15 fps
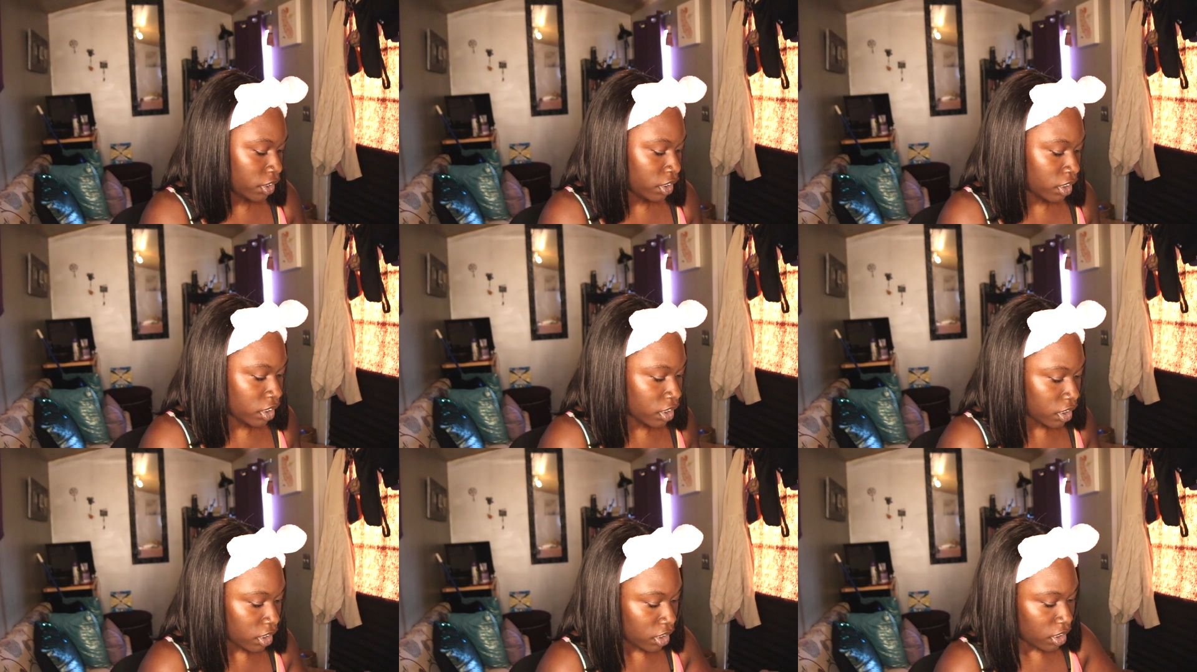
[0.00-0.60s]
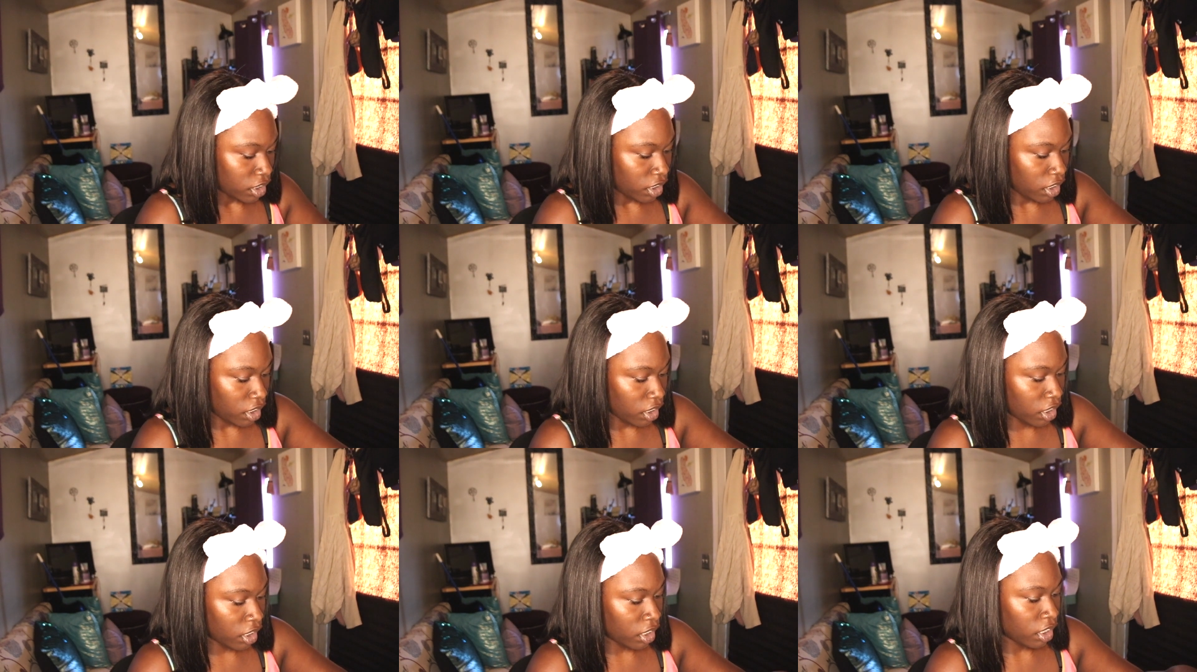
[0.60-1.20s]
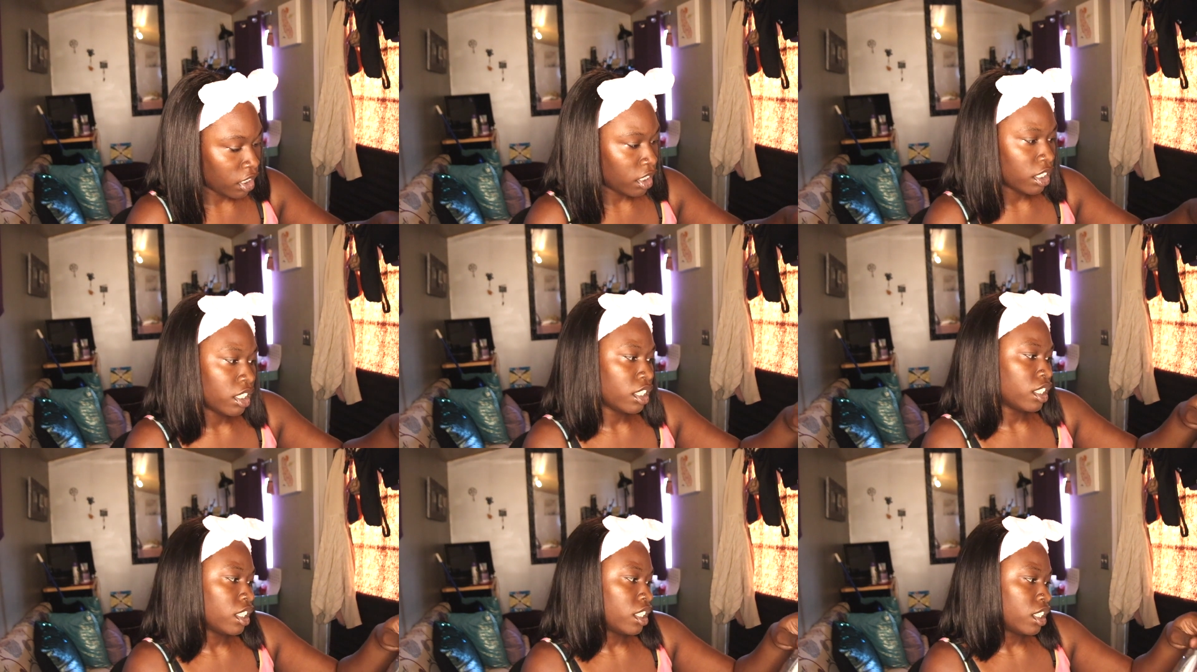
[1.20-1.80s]

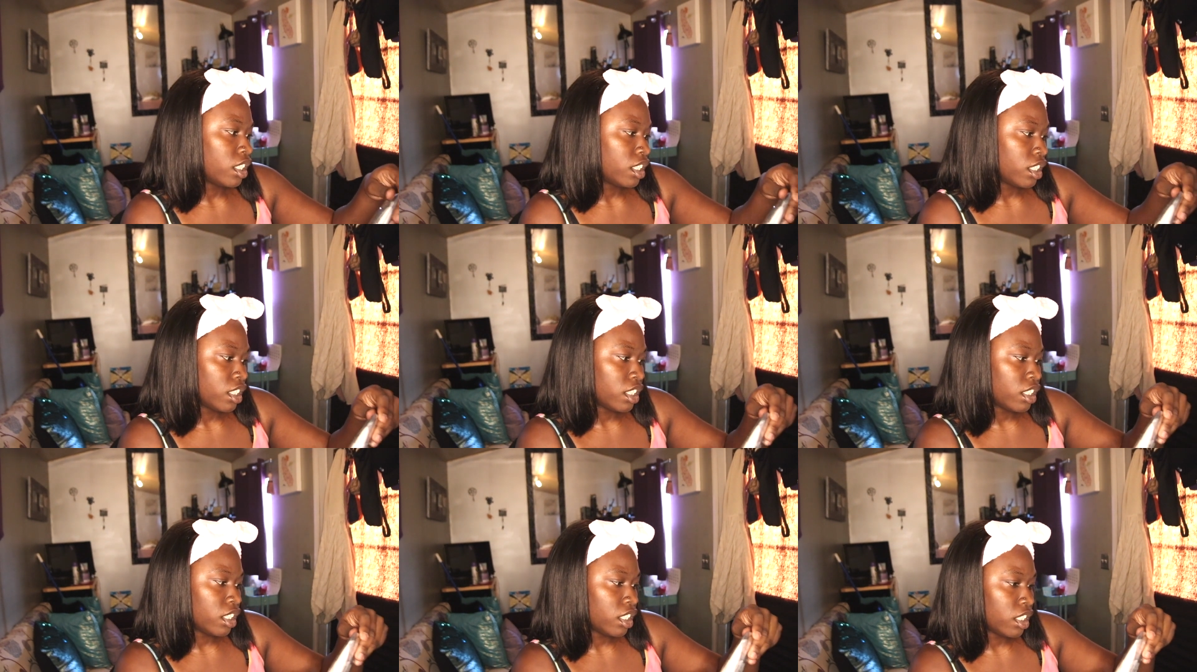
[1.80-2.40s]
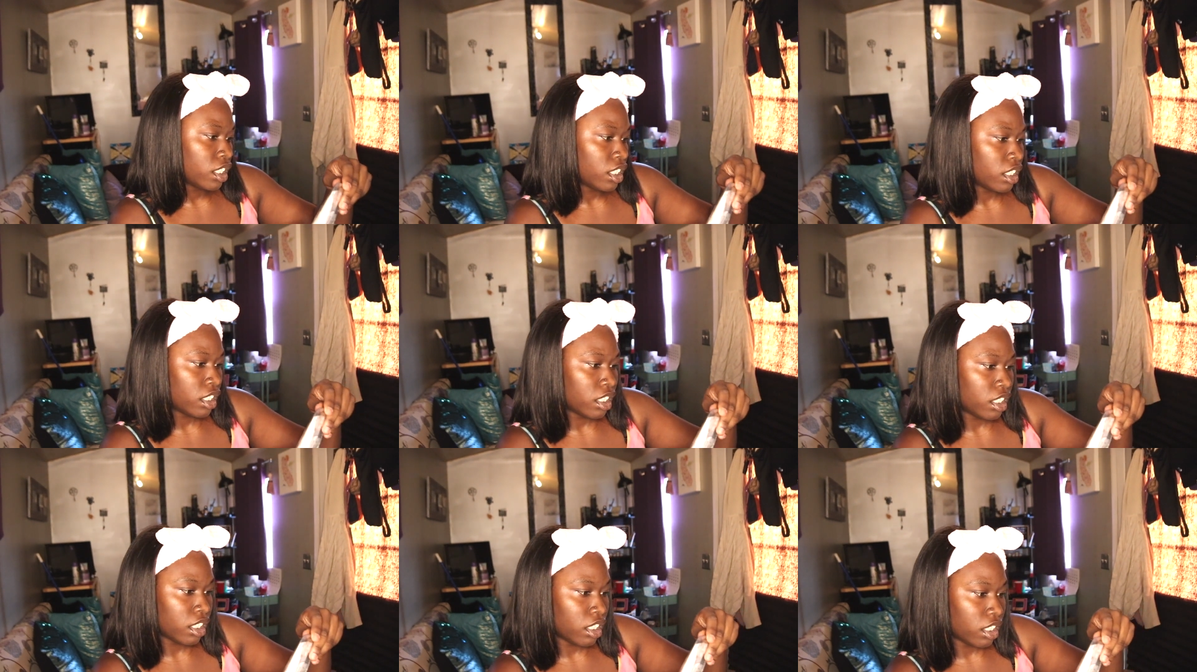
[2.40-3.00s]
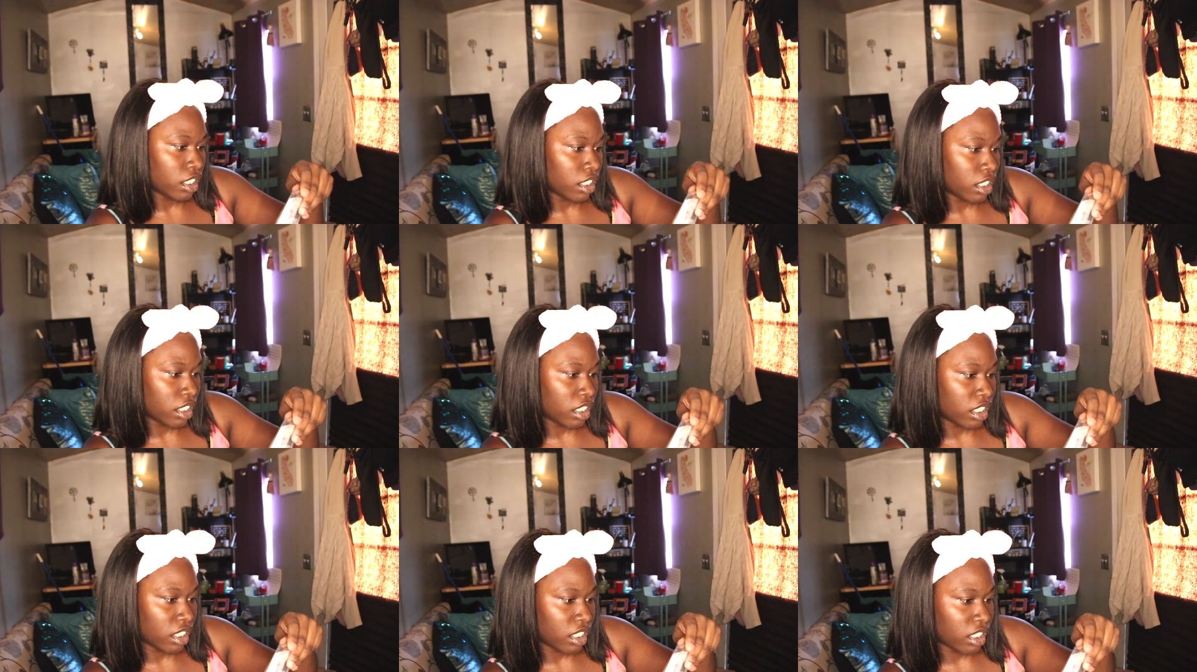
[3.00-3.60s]

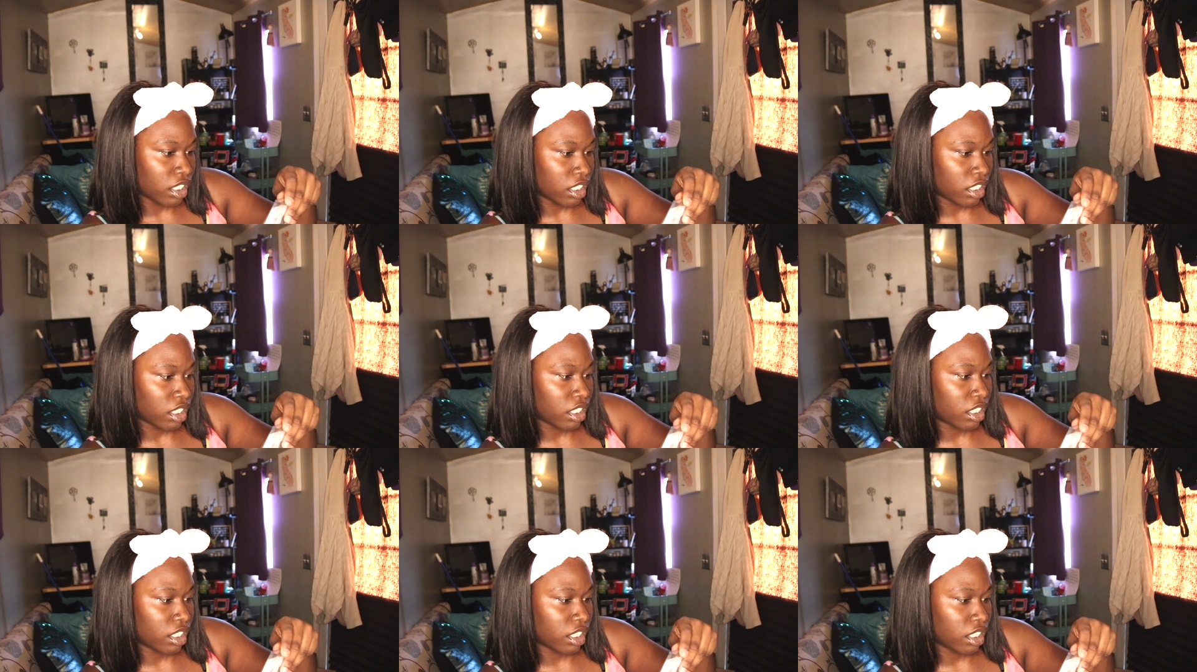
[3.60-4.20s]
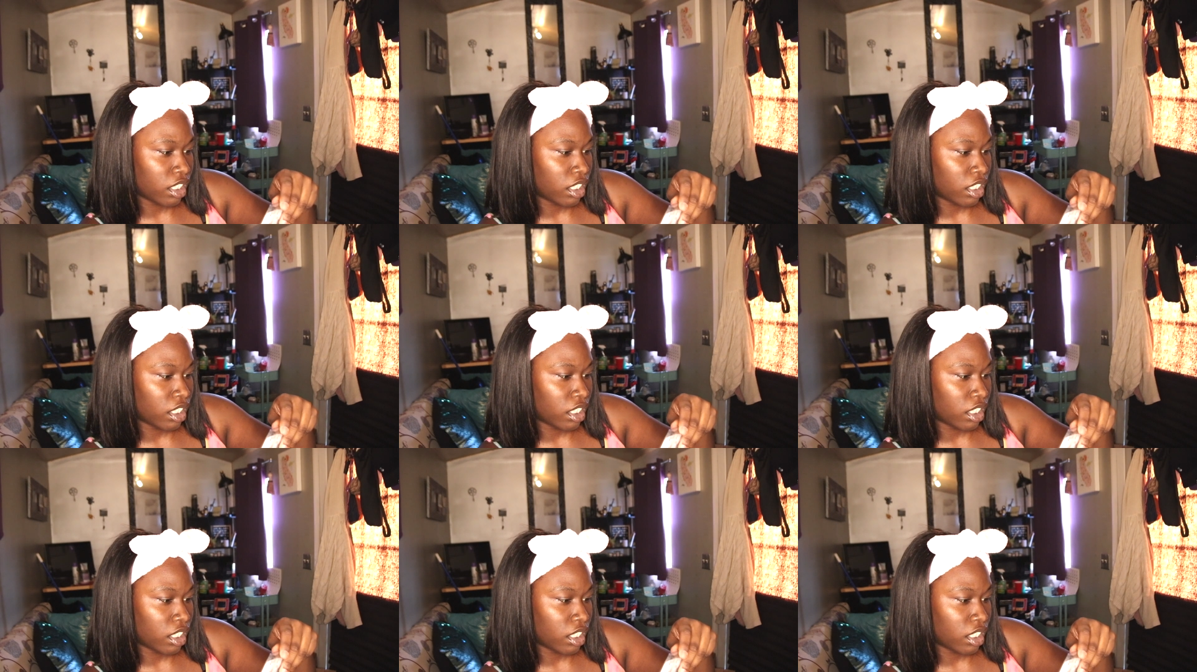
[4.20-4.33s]
(no one is talking)